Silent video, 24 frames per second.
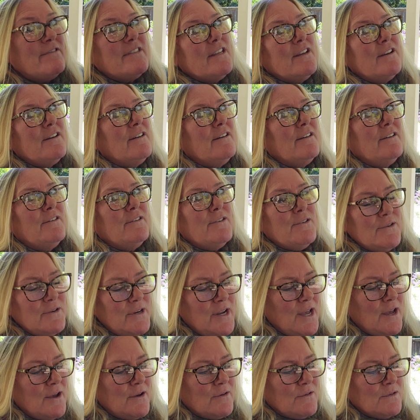So who
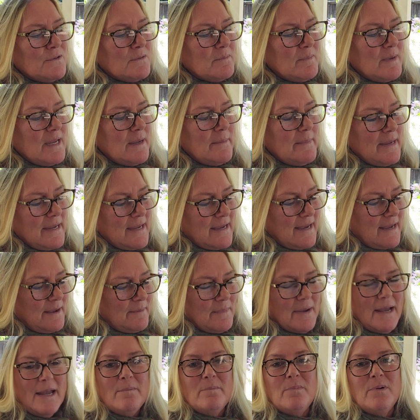knows? Maybe I
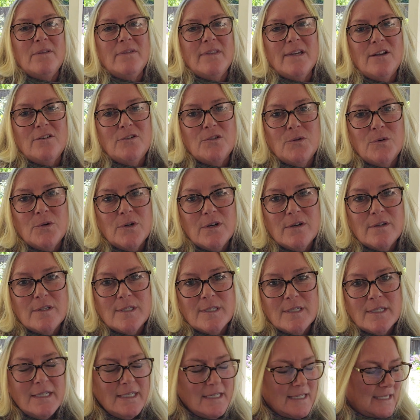might put that
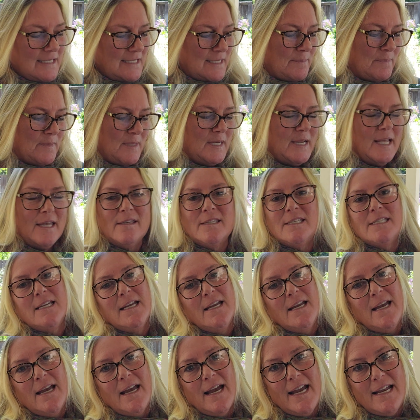towards something else.
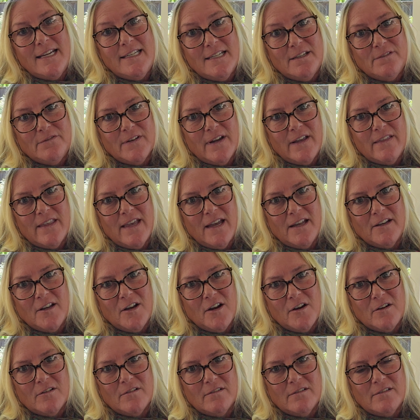I did find that
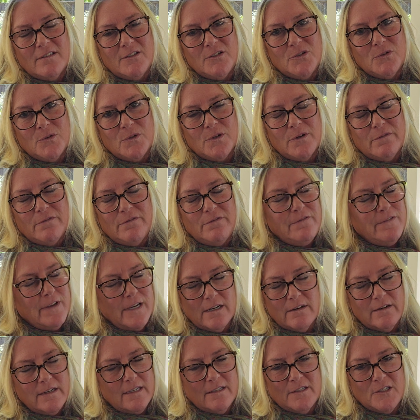garden tour
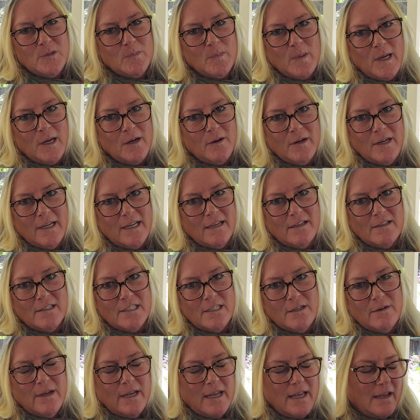very inspiring. And
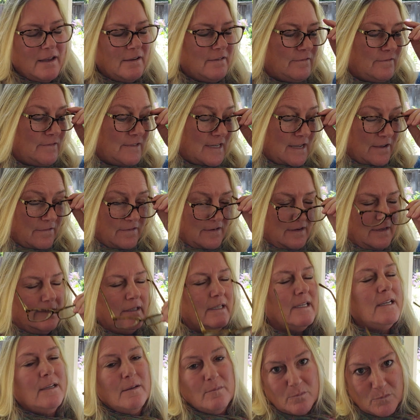so I have
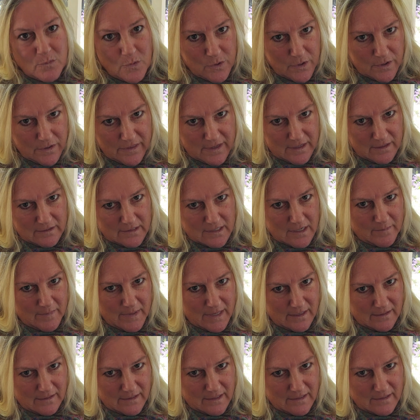definitely more things on
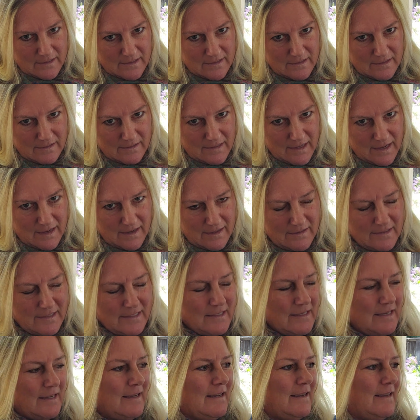my list
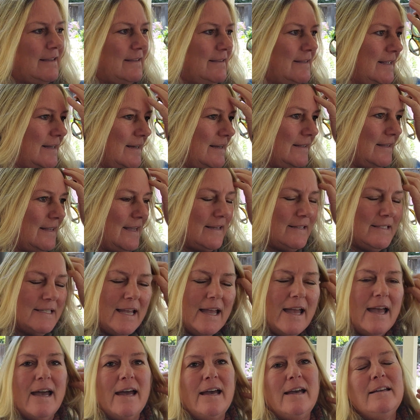that I'd like
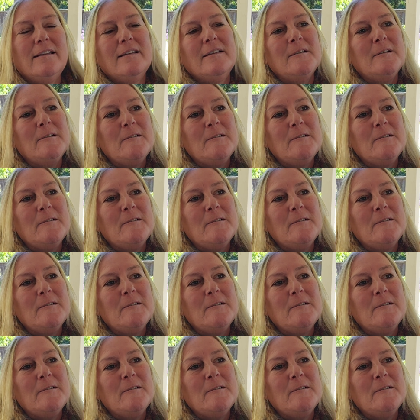to add.